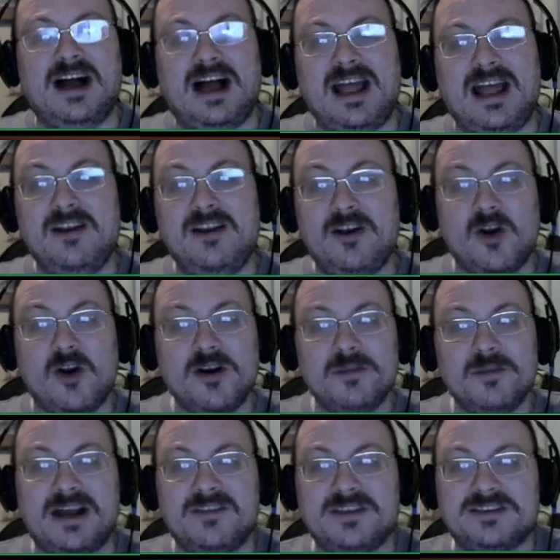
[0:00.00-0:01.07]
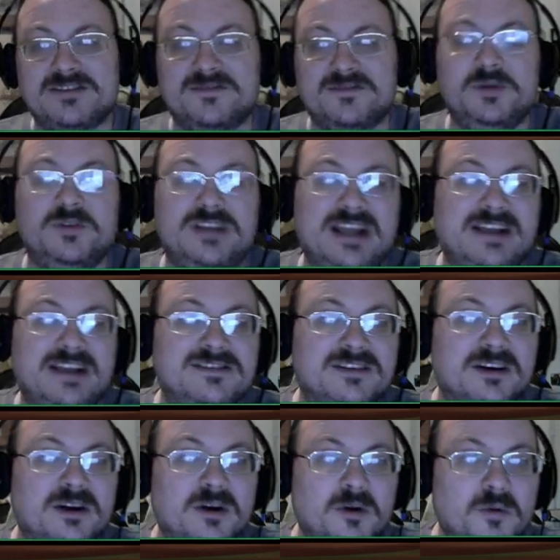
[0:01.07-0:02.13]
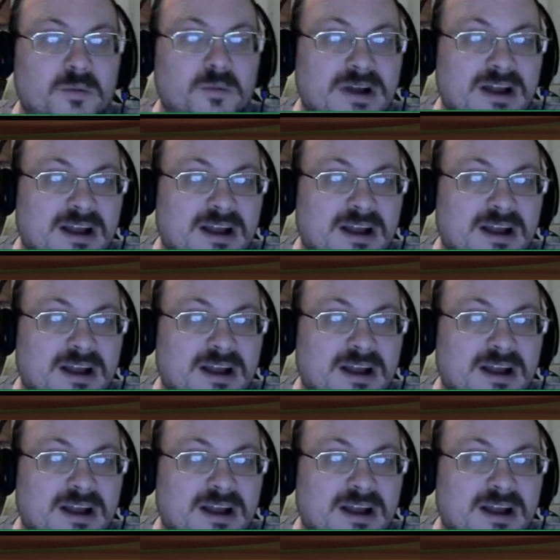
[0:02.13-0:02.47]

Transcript: I had heard about this a few days ago,